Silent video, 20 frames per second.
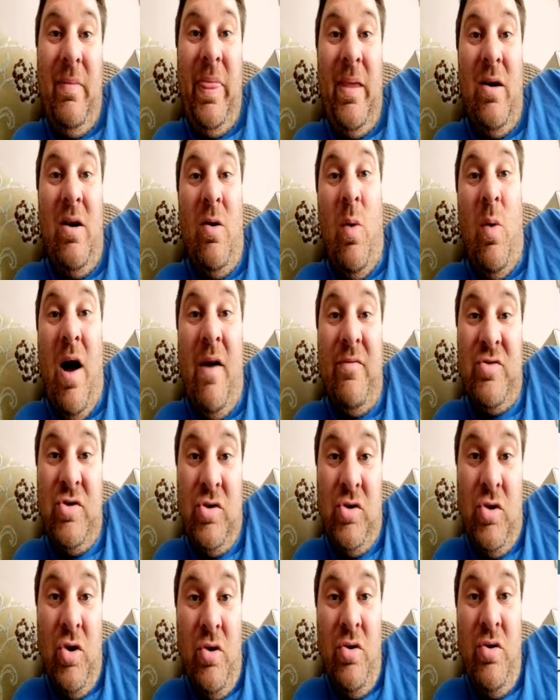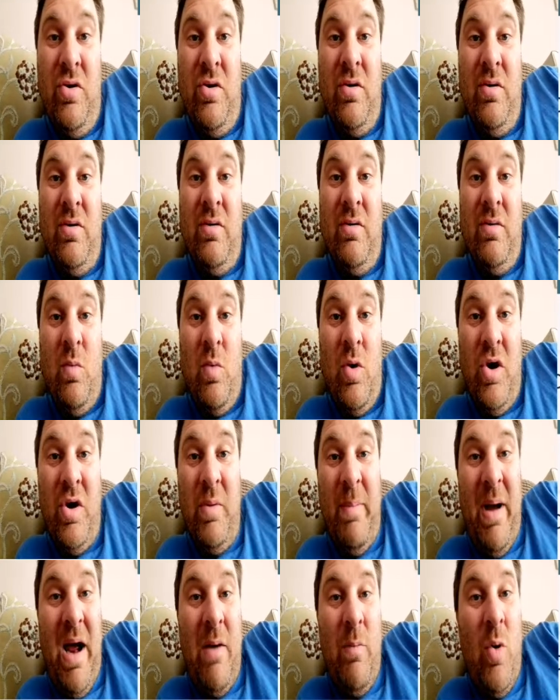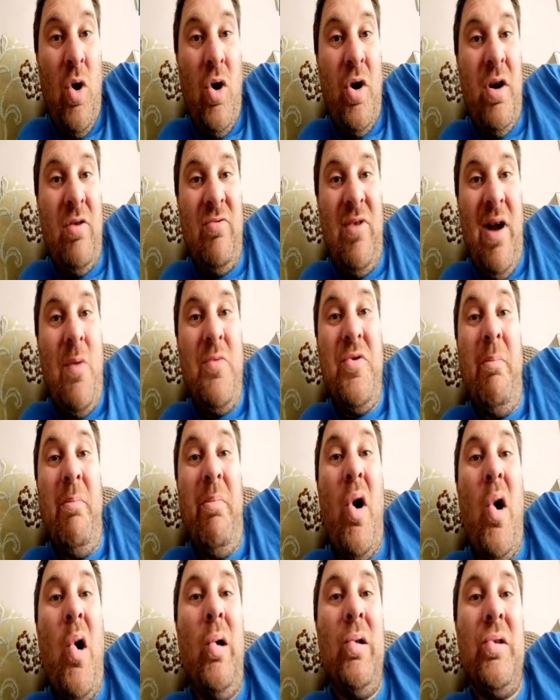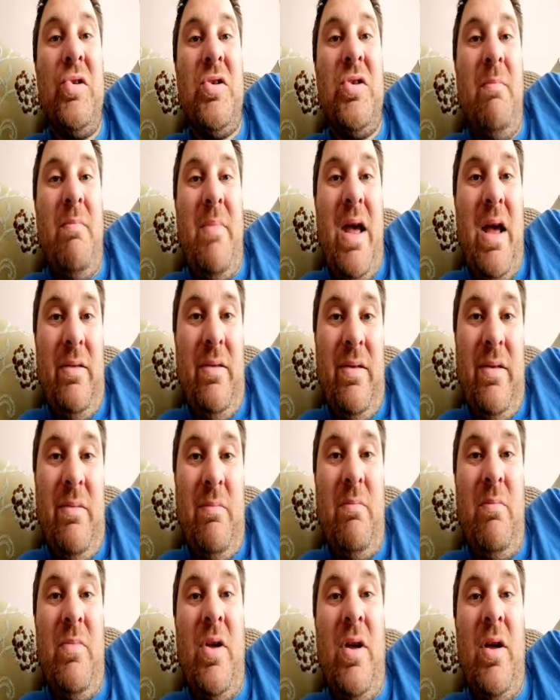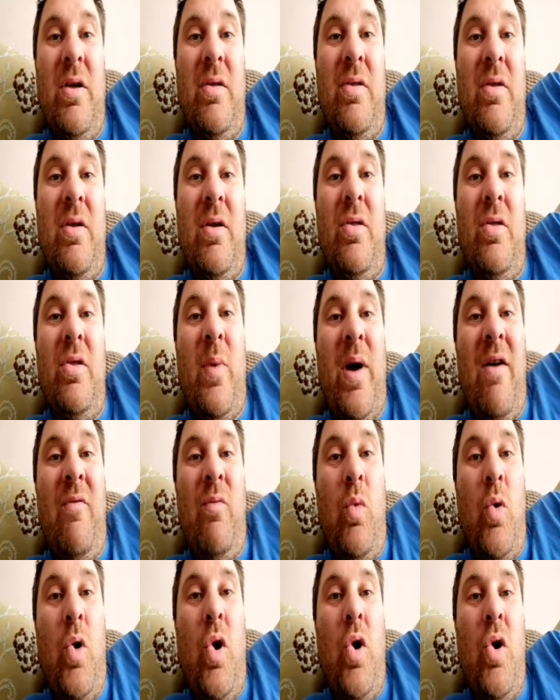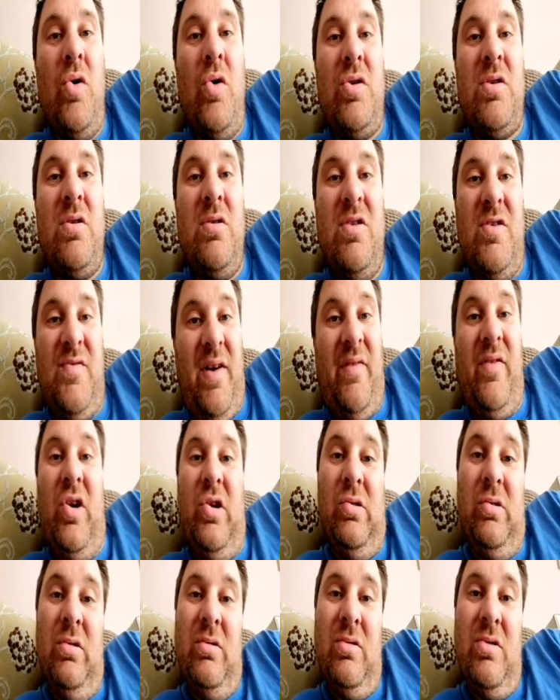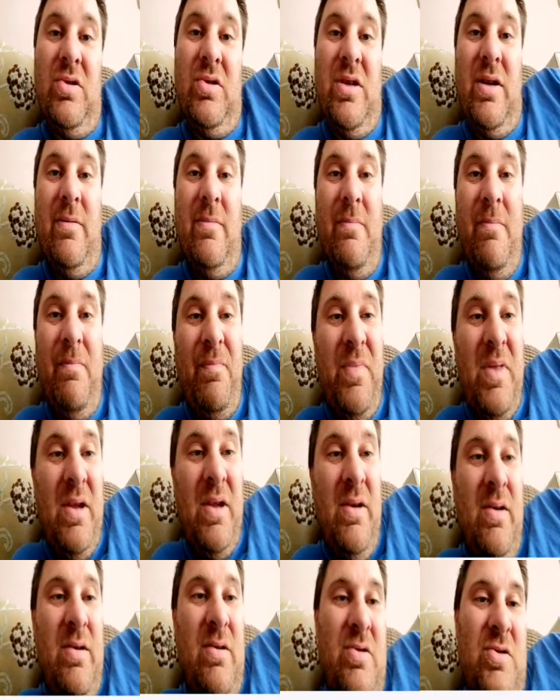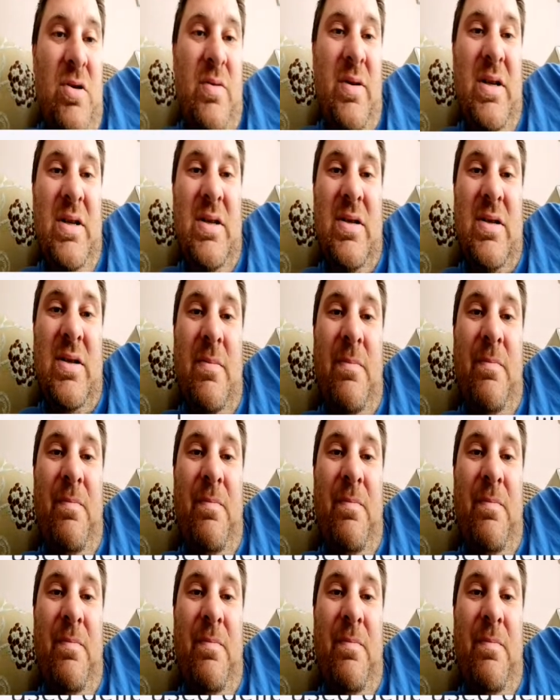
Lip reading: Or what I've just done, walking around a ball, doesn't make the way I've walked spherical, does it? So it's